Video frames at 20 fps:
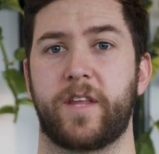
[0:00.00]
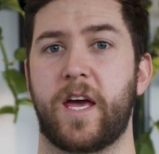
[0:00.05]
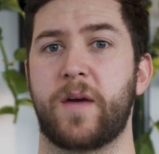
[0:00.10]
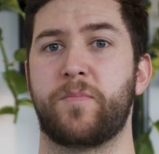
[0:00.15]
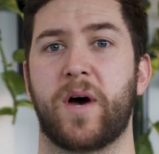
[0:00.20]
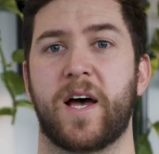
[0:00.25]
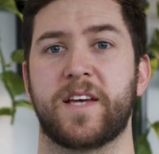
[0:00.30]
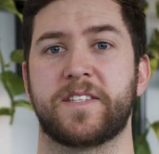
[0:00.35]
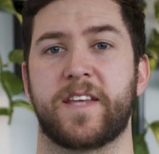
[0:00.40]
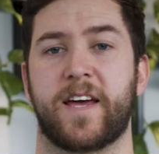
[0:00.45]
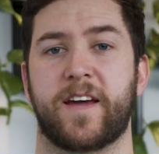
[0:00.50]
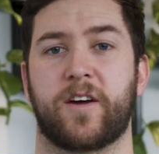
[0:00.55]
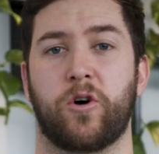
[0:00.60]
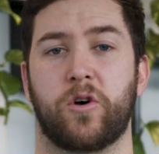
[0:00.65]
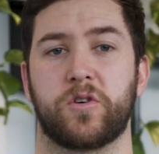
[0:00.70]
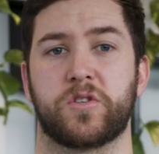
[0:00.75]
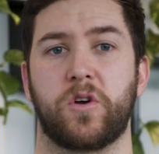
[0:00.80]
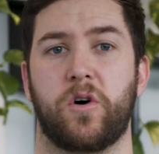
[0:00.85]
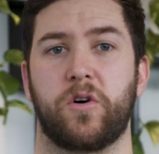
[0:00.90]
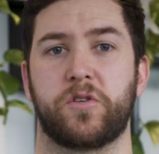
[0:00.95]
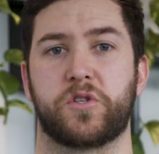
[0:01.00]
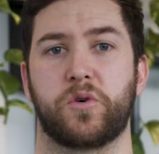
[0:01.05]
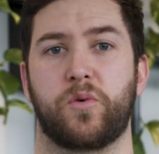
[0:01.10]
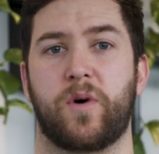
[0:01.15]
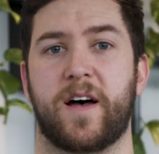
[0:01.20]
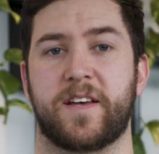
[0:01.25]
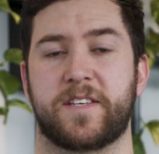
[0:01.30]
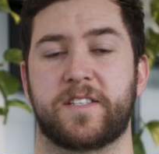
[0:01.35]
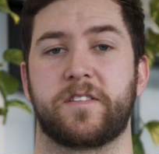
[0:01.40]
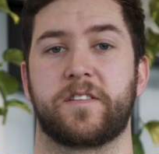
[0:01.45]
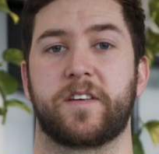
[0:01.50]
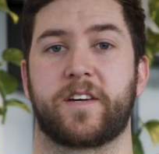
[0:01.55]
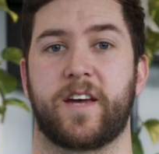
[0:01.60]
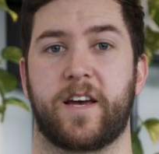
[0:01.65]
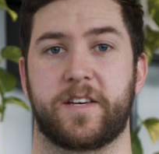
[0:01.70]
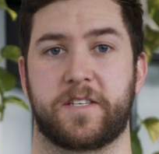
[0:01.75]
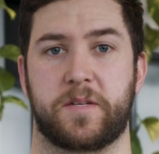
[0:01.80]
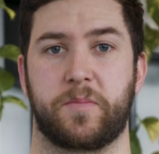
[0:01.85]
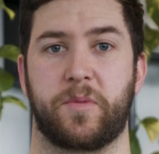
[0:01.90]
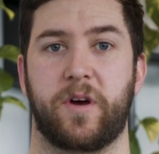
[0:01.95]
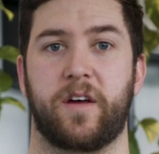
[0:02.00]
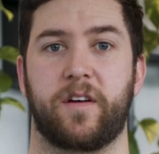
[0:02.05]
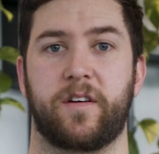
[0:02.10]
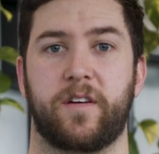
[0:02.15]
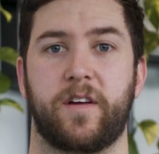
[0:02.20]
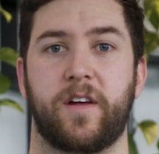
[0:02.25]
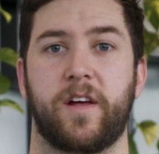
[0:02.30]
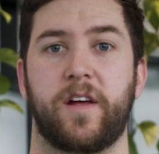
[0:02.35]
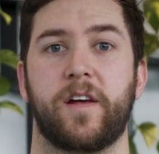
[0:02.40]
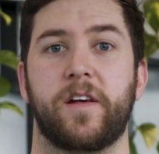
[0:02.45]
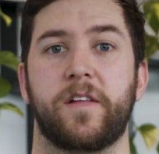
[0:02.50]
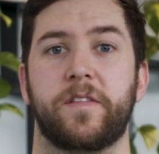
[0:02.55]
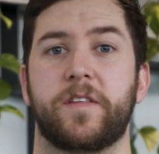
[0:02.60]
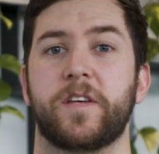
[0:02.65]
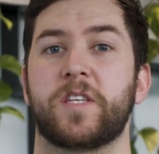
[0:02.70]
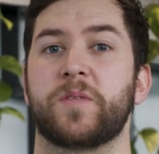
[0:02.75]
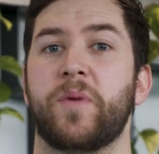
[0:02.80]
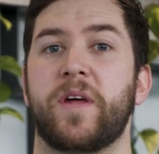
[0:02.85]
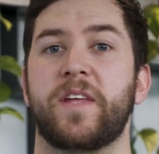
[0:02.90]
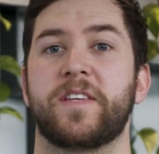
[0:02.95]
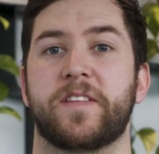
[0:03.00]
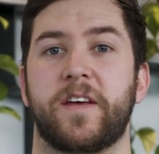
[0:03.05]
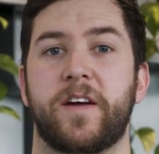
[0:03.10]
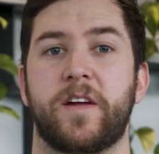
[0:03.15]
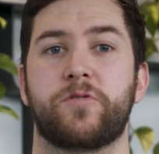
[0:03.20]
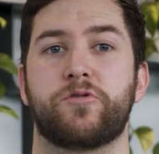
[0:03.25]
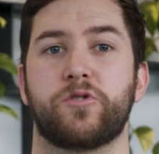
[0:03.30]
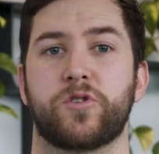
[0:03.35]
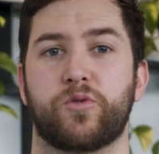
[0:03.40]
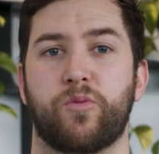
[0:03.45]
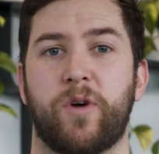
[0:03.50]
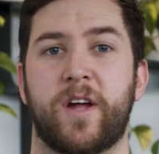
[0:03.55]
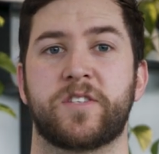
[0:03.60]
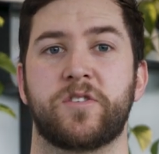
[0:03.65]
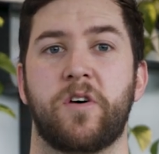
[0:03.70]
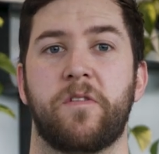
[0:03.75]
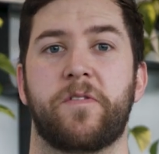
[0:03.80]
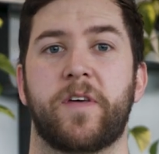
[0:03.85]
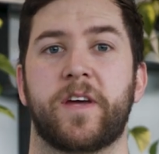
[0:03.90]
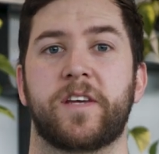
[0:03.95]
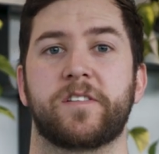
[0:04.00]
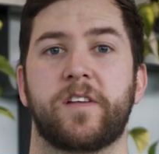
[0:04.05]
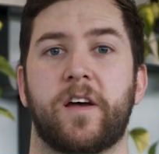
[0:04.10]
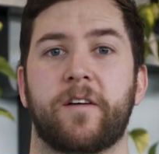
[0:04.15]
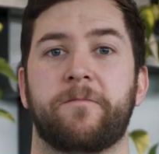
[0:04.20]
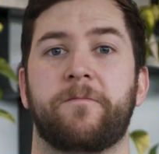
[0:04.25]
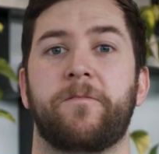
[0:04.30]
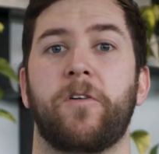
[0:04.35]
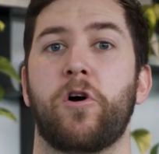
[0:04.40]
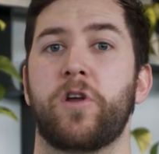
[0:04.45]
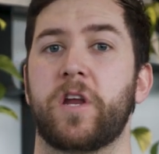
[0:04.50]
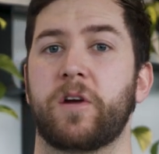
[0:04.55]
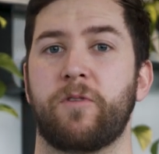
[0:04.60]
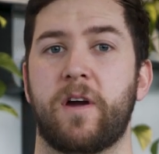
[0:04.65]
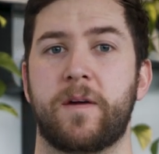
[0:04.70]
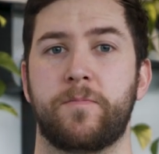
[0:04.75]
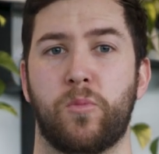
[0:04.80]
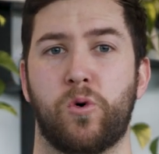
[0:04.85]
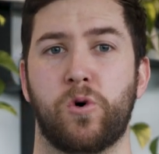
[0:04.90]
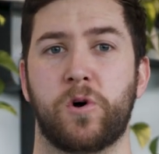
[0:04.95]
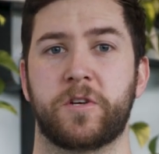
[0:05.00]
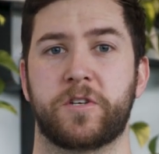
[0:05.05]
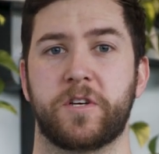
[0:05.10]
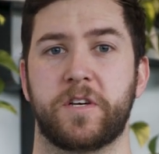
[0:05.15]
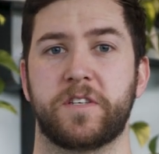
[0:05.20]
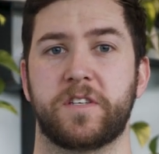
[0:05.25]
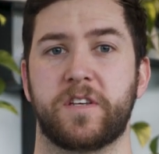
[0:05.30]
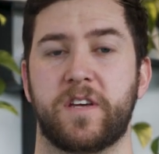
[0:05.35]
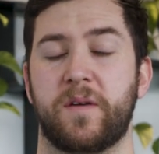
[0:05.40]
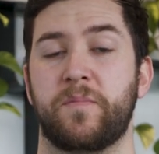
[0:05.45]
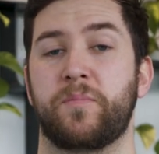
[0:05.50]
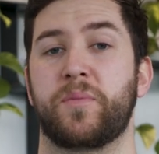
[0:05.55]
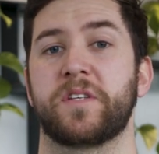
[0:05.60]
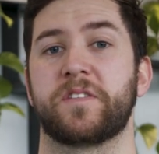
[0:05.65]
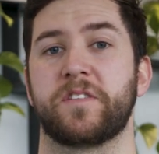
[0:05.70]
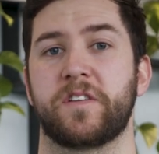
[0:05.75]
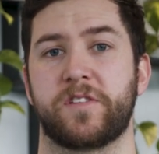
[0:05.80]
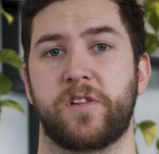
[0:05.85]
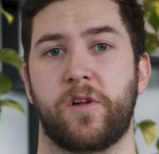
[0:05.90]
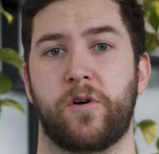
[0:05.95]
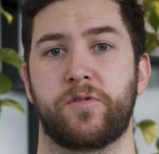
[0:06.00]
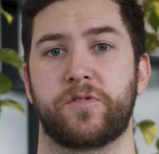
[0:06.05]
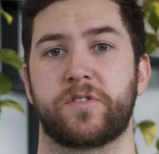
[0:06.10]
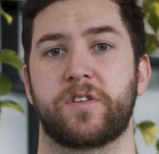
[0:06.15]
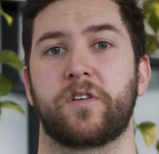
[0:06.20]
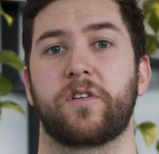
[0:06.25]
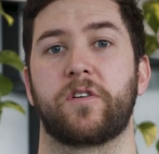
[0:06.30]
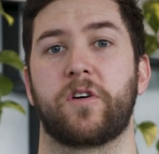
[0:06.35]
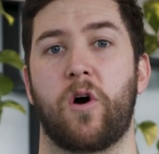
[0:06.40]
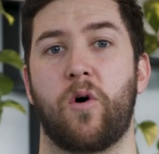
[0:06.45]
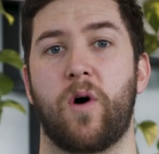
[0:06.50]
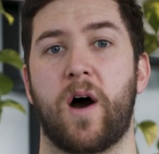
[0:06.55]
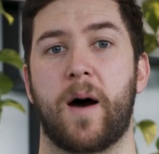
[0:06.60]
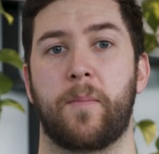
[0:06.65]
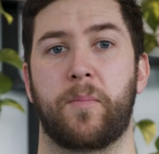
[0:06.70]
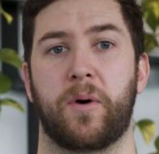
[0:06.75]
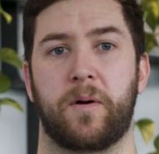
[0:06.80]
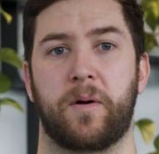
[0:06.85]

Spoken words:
they pass that cost on to us, the customer. This means that interest rates on things like floating rate mortgages and business loans go up.